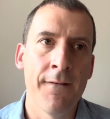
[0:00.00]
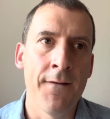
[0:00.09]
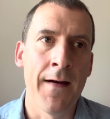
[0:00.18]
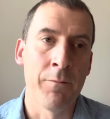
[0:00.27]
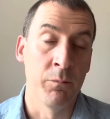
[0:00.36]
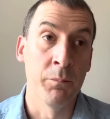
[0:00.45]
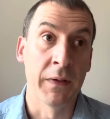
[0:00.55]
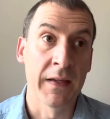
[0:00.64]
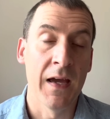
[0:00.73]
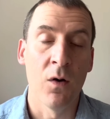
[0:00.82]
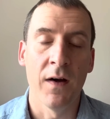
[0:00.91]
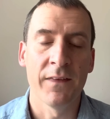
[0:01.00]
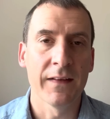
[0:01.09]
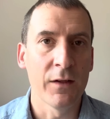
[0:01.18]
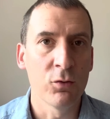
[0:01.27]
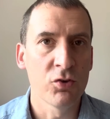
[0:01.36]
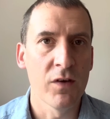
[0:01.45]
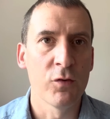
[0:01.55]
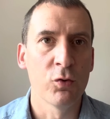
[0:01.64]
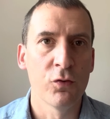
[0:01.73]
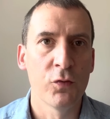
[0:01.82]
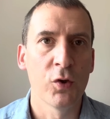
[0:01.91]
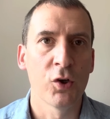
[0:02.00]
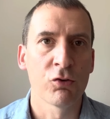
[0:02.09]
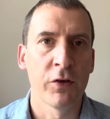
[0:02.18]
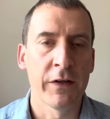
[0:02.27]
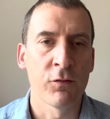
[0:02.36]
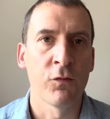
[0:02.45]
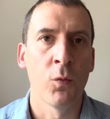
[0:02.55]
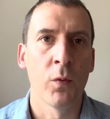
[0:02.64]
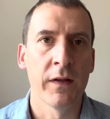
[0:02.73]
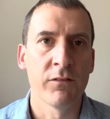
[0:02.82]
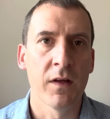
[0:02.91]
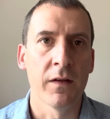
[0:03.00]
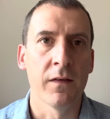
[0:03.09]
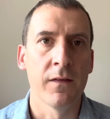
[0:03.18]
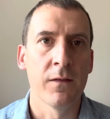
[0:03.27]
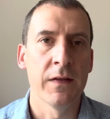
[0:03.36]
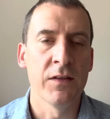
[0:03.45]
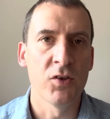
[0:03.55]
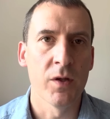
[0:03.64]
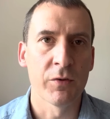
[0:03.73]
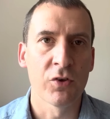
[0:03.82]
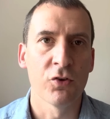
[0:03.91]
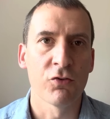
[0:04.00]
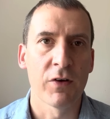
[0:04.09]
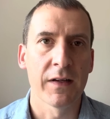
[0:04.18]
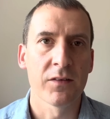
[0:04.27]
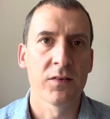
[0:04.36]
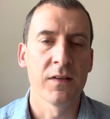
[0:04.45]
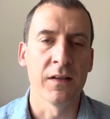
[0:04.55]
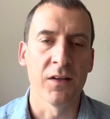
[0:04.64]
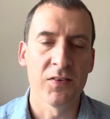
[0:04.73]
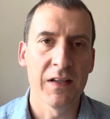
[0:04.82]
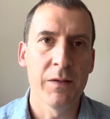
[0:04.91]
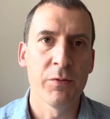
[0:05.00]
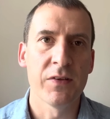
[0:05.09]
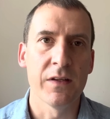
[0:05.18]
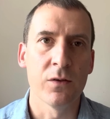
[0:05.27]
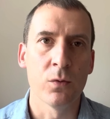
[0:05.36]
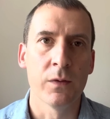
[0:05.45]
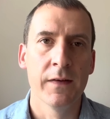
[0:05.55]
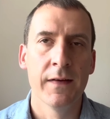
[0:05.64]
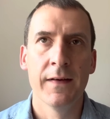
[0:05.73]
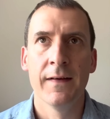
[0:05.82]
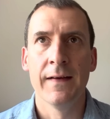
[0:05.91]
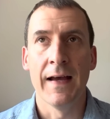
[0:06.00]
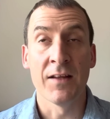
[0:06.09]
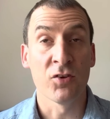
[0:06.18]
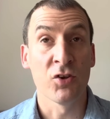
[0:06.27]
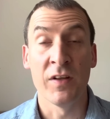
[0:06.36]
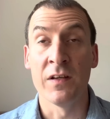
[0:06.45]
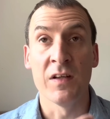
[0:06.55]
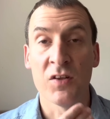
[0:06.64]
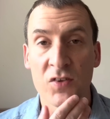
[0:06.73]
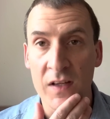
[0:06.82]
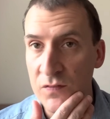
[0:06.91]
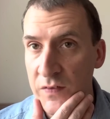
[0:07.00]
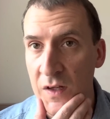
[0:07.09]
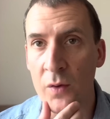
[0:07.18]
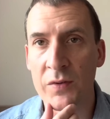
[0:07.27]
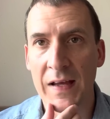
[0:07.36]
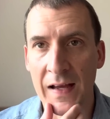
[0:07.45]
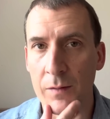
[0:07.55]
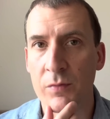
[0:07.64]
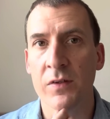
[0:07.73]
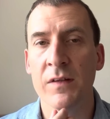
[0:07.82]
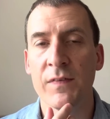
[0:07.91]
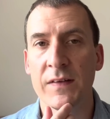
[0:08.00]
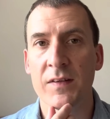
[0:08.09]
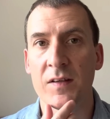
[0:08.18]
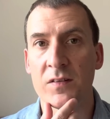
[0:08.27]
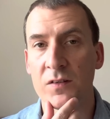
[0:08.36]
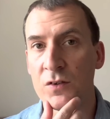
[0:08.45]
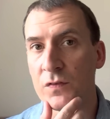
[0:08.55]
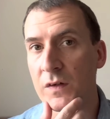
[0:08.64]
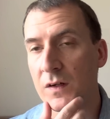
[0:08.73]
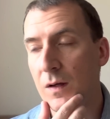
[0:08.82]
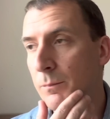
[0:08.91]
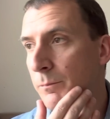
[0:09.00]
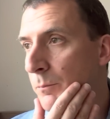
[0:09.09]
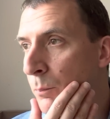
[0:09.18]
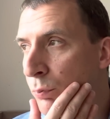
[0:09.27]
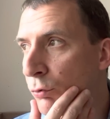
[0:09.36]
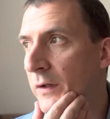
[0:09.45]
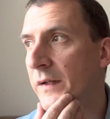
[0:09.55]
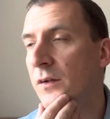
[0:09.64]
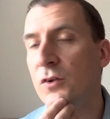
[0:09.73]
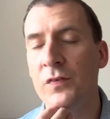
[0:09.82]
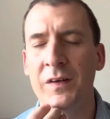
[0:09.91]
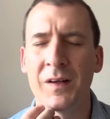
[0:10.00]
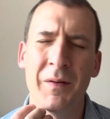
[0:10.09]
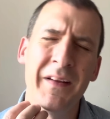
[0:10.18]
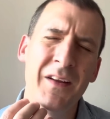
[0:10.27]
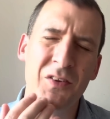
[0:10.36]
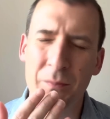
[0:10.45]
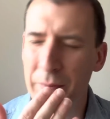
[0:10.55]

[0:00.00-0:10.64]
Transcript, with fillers: and Mikel, I think they all deserve an awful lot of credit for what they've done in terms of contracts. You know, Saliba's deal, as I said in yesterday's video, is absolutely fantastic news for the club, brilliant news for the club. I know some